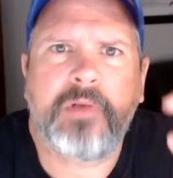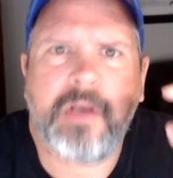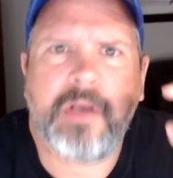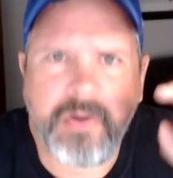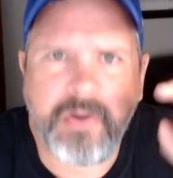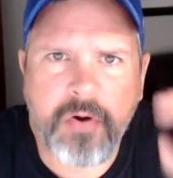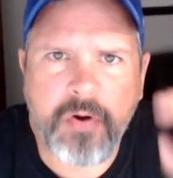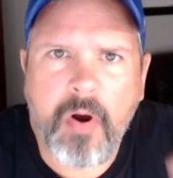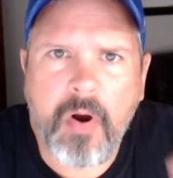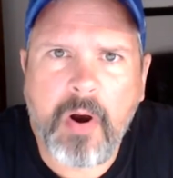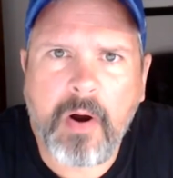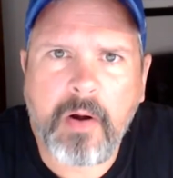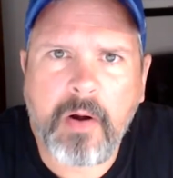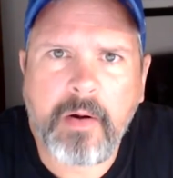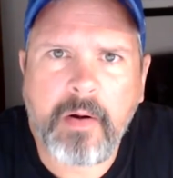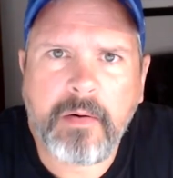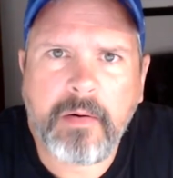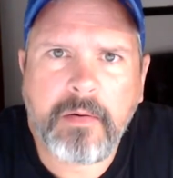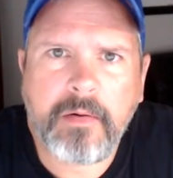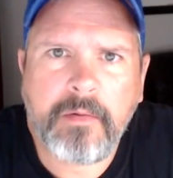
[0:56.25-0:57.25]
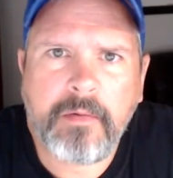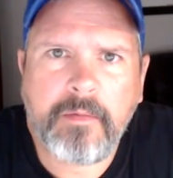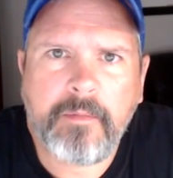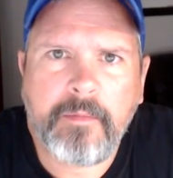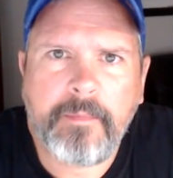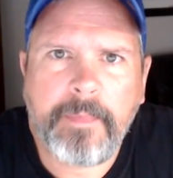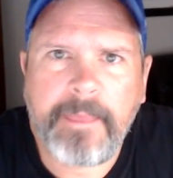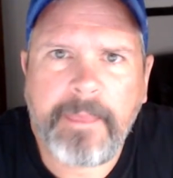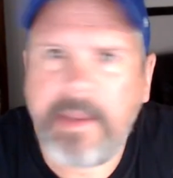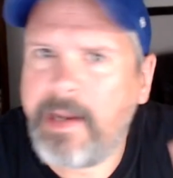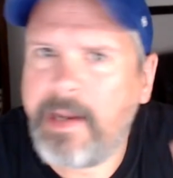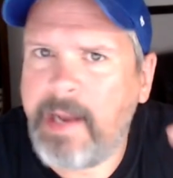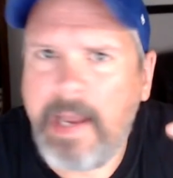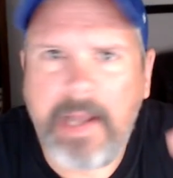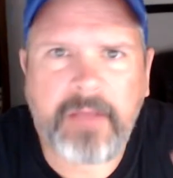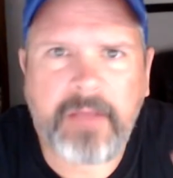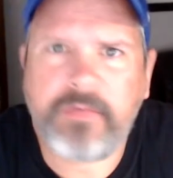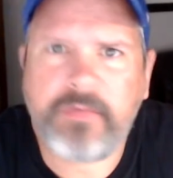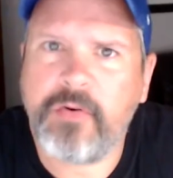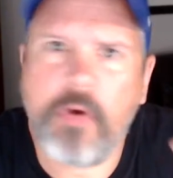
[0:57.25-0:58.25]
in your heart. It
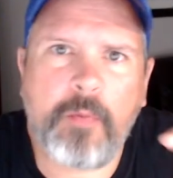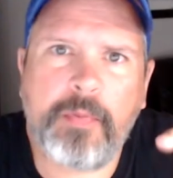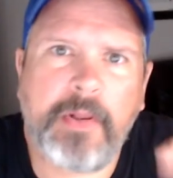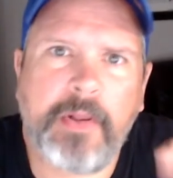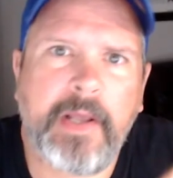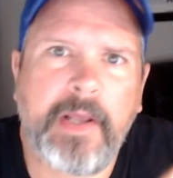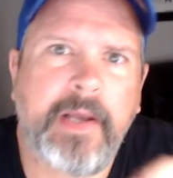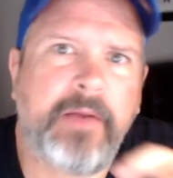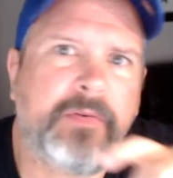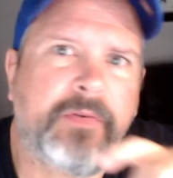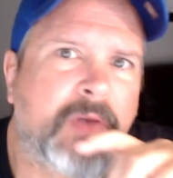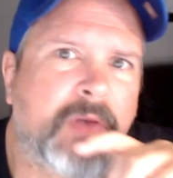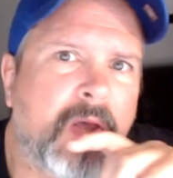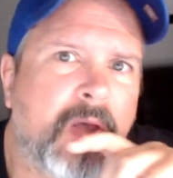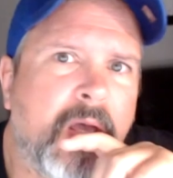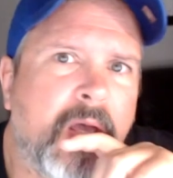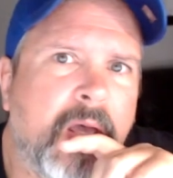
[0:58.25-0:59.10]
has no place.